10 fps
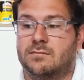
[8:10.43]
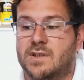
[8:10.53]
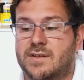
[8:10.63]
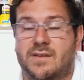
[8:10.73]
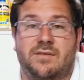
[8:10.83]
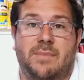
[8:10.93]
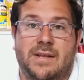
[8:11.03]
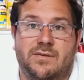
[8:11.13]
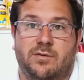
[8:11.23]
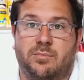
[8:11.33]
just as a
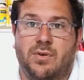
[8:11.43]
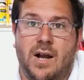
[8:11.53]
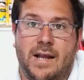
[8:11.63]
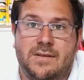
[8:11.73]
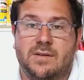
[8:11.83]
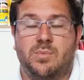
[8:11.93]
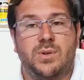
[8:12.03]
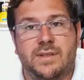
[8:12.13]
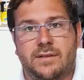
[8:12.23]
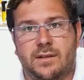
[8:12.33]
matter of pride,
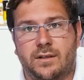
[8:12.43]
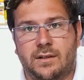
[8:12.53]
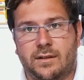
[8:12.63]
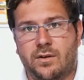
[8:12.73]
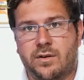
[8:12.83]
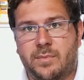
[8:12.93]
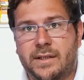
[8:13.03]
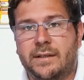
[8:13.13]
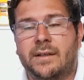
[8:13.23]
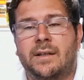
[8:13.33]
supporting the local
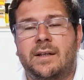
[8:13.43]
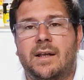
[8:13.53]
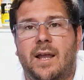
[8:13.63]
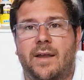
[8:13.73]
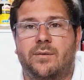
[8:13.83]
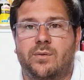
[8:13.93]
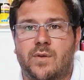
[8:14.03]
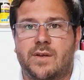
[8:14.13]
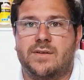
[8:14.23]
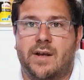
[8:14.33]
economy and all
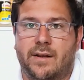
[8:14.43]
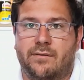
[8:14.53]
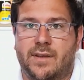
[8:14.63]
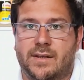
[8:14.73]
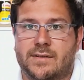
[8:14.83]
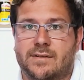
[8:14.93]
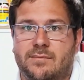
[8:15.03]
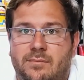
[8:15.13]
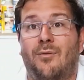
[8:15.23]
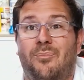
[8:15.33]
those kind of things.
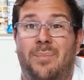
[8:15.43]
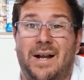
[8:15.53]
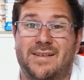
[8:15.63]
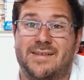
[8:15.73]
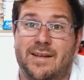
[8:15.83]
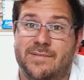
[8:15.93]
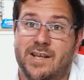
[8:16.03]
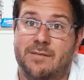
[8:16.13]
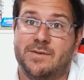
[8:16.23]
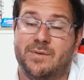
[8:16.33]
But
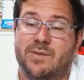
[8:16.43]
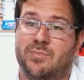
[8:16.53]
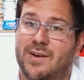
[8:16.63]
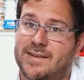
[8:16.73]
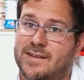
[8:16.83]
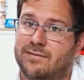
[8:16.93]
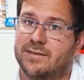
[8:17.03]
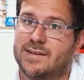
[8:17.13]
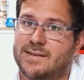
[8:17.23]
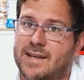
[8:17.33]
sometimes when the price
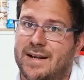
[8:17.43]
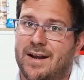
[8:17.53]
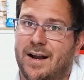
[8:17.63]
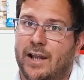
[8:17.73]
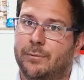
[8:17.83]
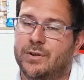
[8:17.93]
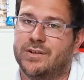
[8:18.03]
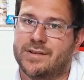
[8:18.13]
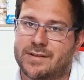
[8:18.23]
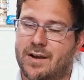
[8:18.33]
difference is that high, you
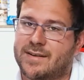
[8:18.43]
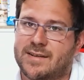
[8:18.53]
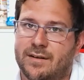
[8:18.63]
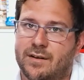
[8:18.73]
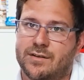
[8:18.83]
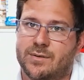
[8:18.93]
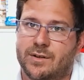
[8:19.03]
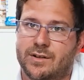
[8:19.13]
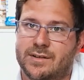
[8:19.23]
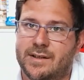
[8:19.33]
just can't say no to a
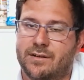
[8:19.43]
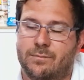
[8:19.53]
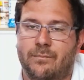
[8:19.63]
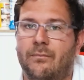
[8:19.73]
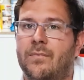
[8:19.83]
good deal.